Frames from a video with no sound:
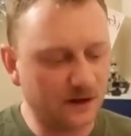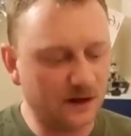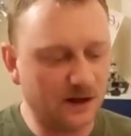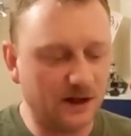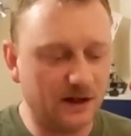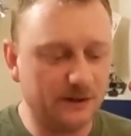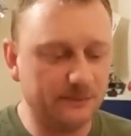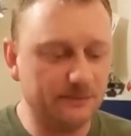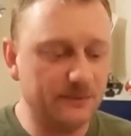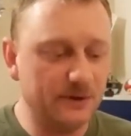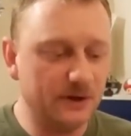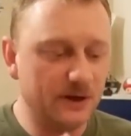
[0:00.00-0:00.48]

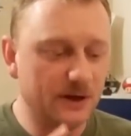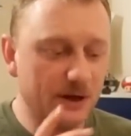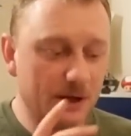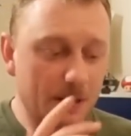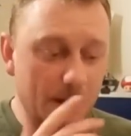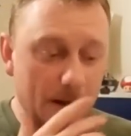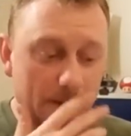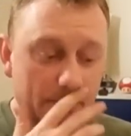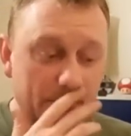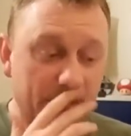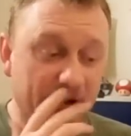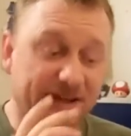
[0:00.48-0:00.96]

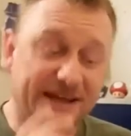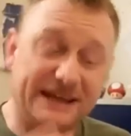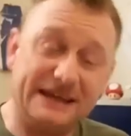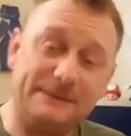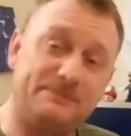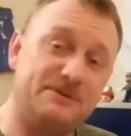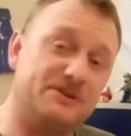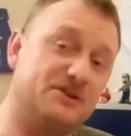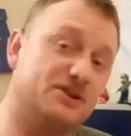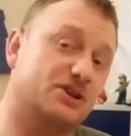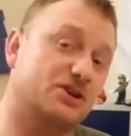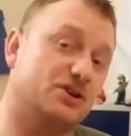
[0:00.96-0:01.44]
By
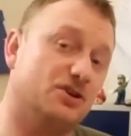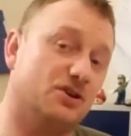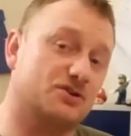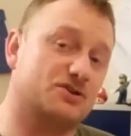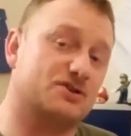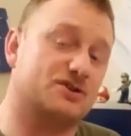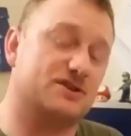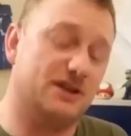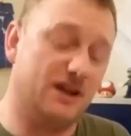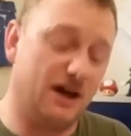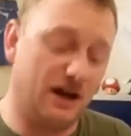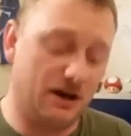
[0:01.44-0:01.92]
keeping the
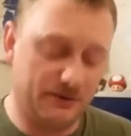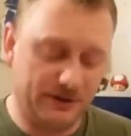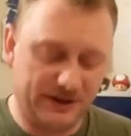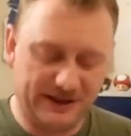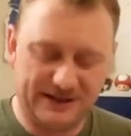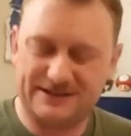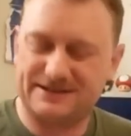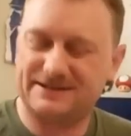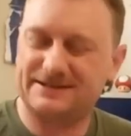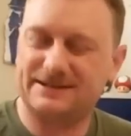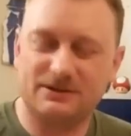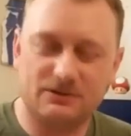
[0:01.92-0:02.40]
costs low,
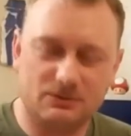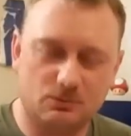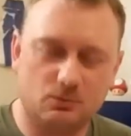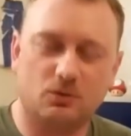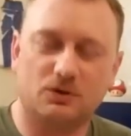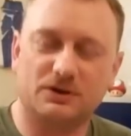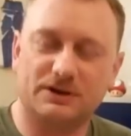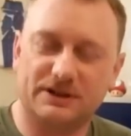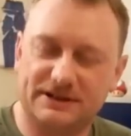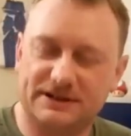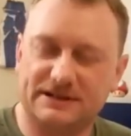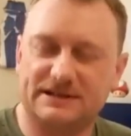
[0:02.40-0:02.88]
he still
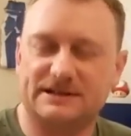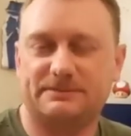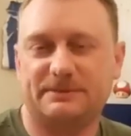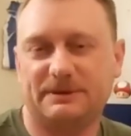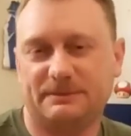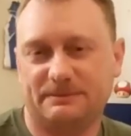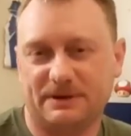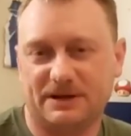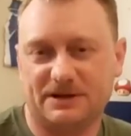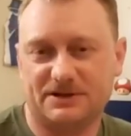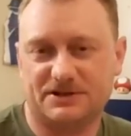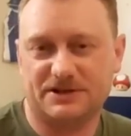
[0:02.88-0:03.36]
wanted it
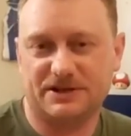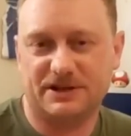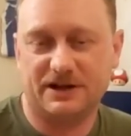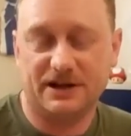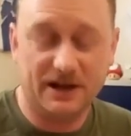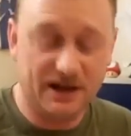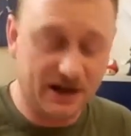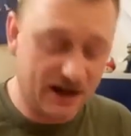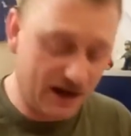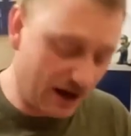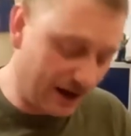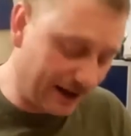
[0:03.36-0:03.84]
to be
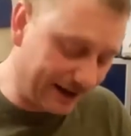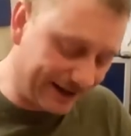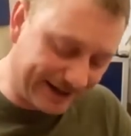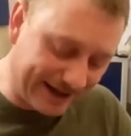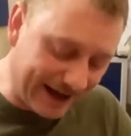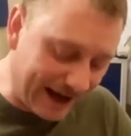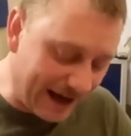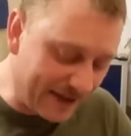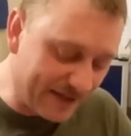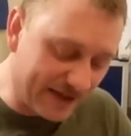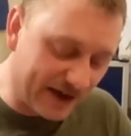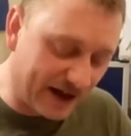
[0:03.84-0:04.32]
budget, and I
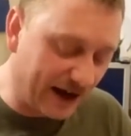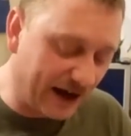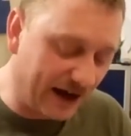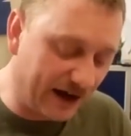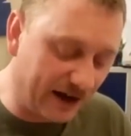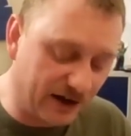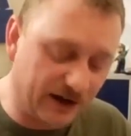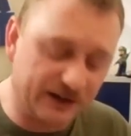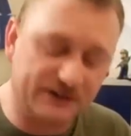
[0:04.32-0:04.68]
get that.